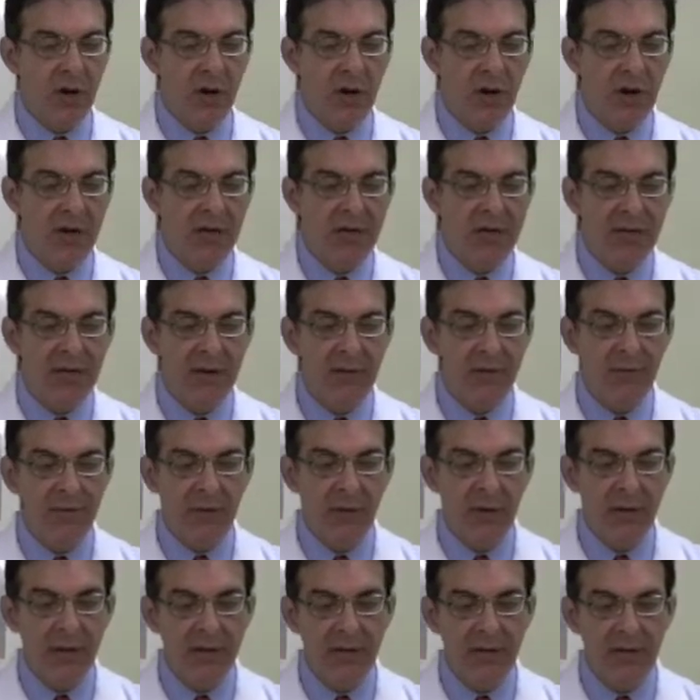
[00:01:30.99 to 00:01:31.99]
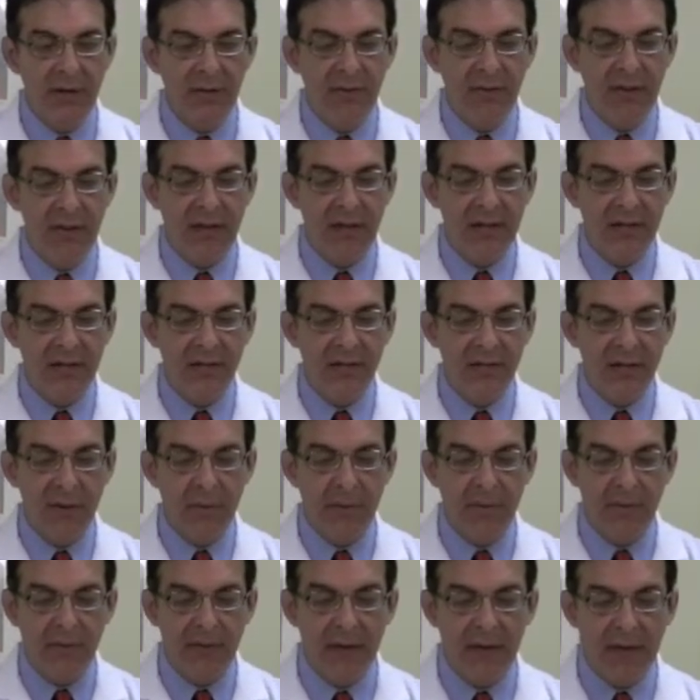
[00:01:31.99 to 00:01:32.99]
are different than
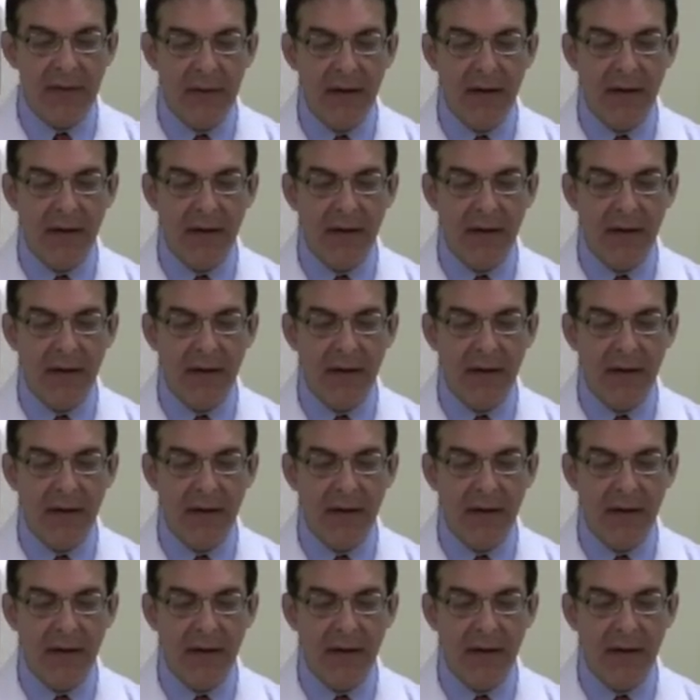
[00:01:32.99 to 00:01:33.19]
some of the